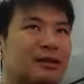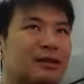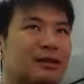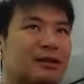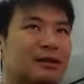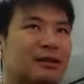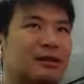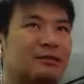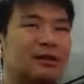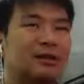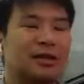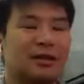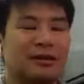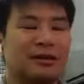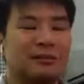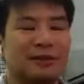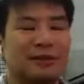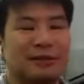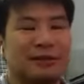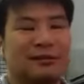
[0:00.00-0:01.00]
medium
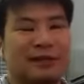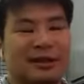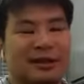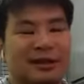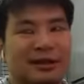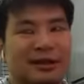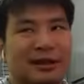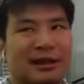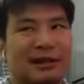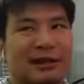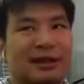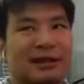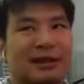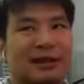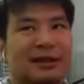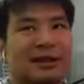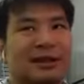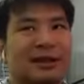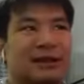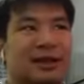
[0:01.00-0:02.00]
would be
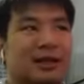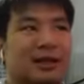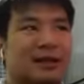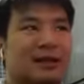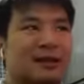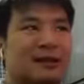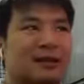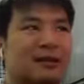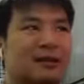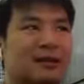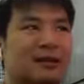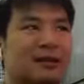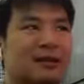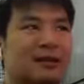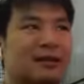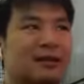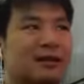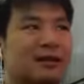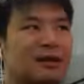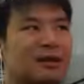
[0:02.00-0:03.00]
like
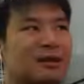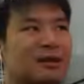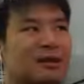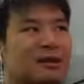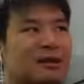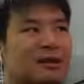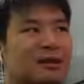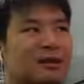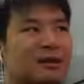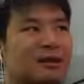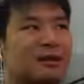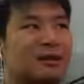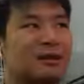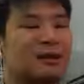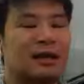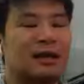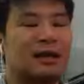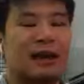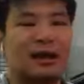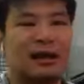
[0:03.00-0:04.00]
the
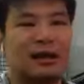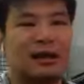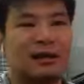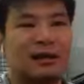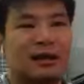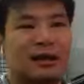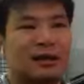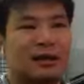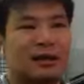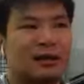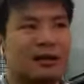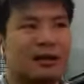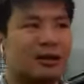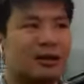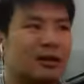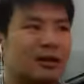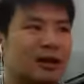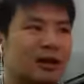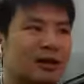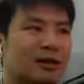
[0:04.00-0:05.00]
dialects like
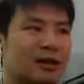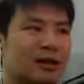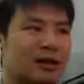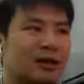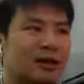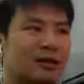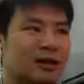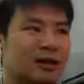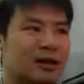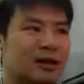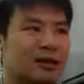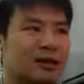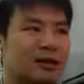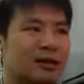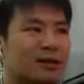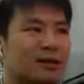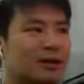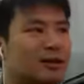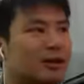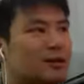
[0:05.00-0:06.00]
Hokkien
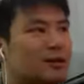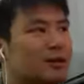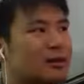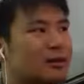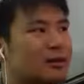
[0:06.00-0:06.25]
uh